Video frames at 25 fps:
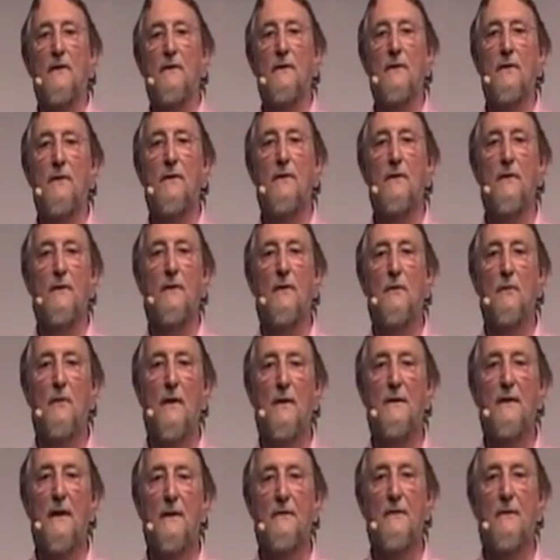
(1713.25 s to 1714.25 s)
to
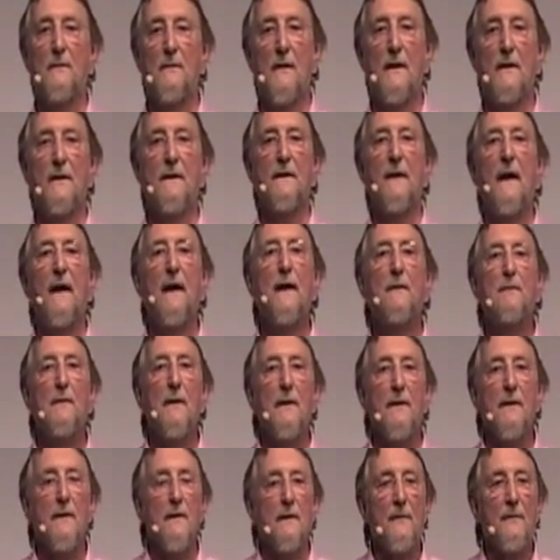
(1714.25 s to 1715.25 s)
whatever might
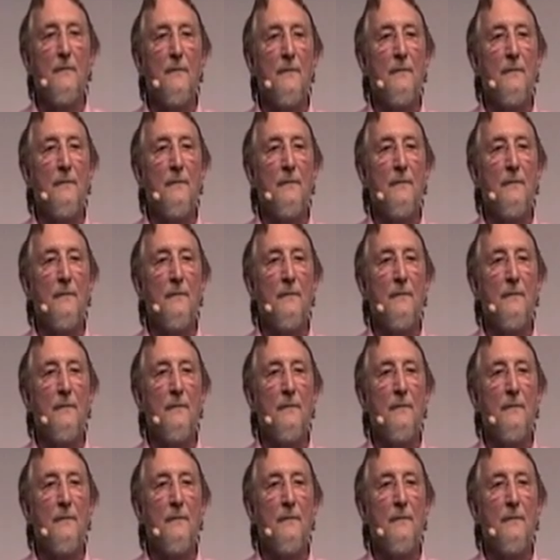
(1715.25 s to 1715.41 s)
happen.